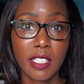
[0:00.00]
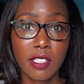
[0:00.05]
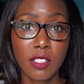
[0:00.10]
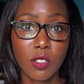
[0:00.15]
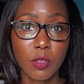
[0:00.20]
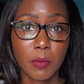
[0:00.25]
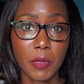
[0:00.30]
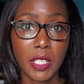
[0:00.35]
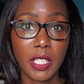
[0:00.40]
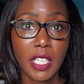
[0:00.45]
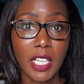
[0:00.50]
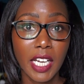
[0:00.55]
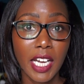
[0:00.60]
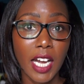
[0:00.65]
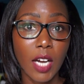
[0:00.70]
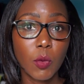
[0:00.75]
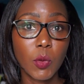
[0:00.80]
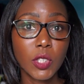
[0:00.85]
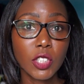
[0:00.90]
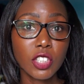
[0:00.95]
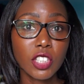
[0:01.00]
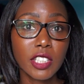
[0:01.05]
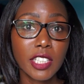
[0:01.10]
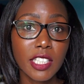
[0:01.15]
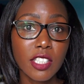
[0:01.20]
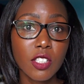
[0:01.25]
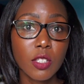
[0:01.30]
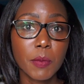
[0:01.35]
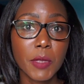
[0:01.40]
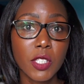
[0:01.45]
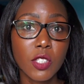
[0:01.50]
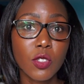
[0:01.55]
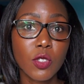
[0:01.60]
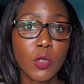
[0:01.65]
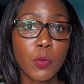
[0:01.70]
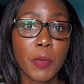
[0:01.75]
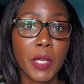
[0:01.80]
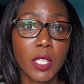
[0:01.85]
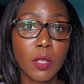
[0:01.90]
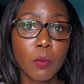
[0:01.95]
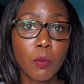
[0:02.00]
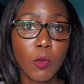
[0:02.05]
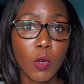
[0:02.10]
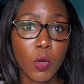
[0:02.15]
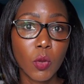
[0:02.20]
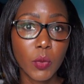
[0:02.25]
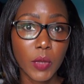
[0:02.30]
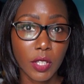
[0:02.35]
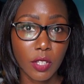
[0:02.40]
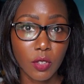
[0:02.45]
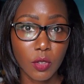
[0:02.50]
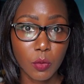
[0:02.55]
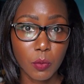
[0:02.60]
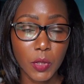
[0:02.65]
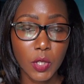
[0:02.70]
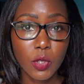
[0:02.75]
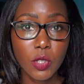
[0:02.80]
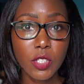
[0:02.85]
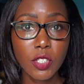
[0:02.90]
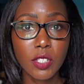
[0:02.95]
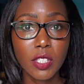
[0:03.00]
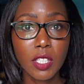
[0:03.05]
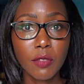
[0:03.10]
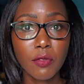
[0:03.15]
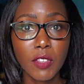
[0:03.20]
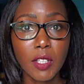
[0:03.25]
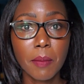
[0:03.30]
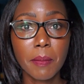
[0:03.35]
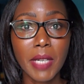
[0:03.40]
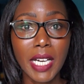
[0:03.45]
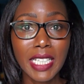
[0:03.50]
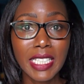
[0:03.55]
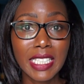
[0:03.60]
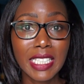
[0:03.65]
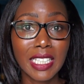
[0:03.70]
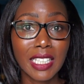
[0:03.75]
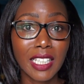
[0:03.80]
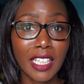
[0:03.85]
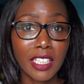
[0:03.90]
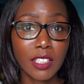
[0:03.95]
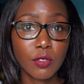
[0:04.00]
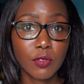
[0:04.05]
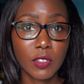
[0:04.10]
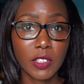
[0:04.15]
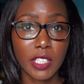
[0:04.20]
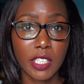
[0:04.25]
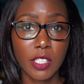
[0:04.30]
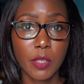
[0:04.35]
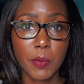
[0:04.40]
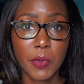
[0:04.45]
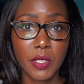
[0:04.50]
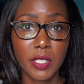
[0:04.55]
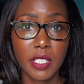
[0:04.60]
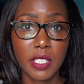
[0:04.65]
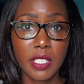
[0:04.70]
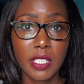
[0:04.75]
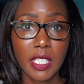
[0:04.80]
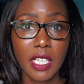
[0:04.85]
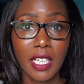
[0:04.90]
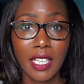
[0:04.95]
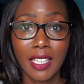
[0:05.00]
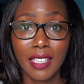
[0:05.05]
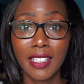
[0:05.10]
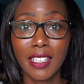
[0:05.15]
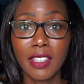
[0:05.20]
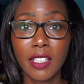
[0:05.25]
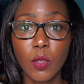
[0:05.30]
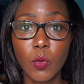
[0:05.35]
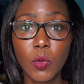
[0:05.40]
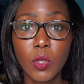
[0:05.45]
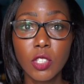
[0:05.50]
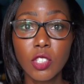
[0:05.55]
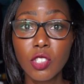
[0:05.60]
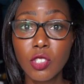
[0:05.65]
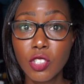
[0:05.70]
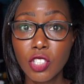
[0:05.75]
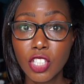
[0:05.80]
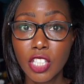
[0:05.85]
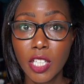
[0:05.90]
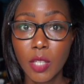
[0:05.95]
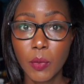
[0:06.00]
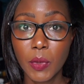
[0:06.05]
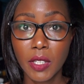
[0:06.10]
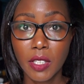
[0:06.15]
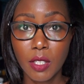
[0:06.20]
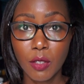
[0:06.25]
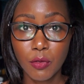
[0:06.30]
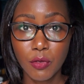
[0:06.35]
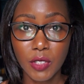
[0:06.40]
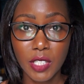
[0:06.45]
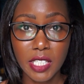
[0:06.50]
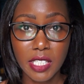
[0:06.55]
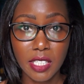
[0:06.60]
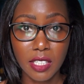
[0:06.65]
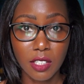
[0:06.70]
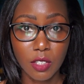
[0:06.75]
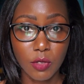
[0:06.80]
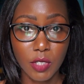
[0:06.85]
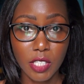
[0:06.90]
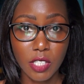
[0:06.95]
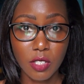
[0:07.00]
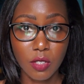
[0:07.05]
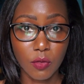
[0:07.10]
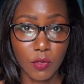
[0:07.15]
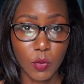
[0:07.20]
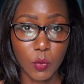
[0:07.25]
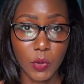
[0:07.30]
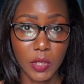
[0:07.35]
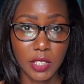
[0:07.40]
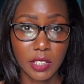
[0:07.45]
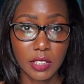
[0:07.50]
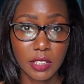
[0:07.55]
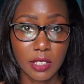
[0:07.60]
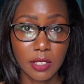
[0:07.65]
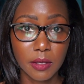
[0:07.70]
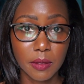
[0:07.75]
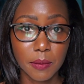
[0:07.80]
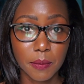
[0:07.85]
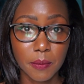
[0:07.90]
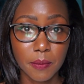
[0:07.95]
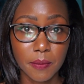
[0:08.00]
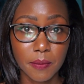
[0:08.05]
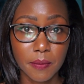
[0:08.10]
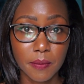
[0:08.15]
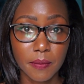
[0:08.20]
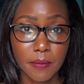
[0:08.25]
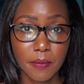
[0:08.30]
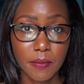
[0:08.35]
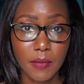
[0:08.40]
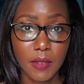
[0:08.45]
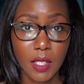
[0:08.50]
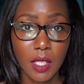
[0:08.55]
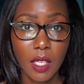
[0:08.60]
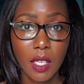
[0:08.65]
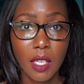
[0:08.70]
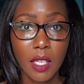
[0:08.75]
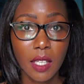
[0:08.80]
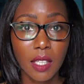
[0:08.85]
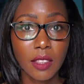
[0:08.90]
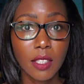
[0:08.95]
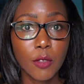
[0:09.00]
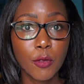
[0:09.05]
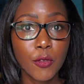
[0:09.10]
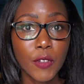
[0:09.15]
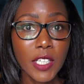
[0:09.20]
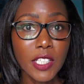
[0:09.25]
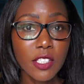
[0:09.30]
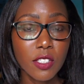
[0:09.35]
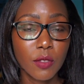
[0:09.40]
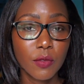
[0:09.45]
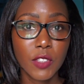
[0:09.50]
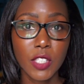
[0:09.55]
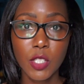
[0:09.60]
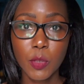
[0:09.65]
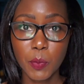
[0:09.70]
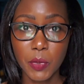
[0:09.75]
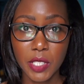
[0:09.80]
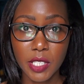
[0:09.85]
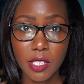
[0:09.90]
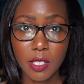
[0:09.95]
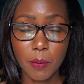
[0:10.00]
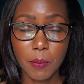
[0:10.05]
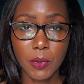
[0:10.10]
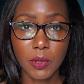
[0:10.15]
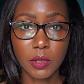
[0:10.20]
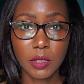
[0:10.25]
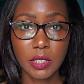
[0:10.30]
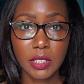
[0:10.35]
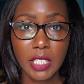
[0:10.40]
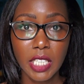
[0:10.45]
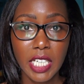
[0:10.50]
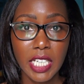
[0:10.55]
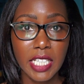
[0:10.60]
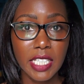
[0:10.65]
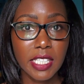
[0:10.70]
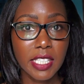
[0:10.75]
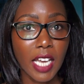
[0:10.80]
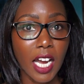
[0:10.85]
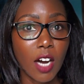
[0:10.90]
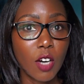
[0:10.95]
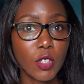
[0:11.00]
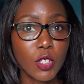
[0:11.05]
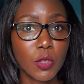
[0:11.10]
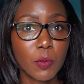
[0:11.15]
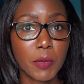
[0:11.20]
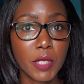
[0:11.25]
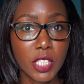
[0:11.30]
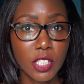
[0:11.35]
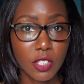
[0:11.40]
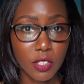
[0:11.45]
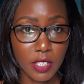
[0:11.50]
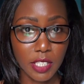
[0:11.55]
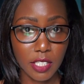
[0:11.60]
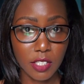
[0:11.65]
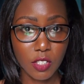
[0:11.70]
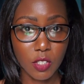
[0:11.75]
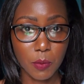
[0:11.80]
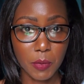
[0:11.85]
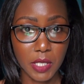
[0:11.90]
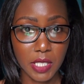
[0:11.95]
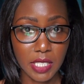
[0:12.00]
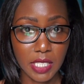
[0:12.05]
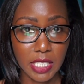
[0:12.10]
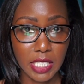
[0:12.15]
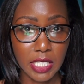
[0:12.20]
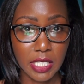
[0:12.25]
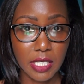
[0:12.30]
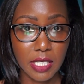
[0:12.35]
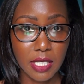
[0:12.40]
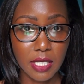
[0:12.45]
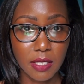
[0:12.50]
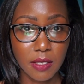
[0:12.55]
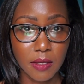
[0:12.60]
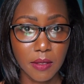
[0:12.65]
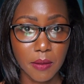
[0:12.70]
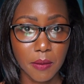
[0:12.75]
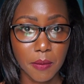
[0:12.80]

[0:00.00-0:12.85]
customer. I want your customers to spend more with you because you give them a delightful experience that they want to share with their friends and the rest of the world. The first of these principles is how you meet your customers' needs.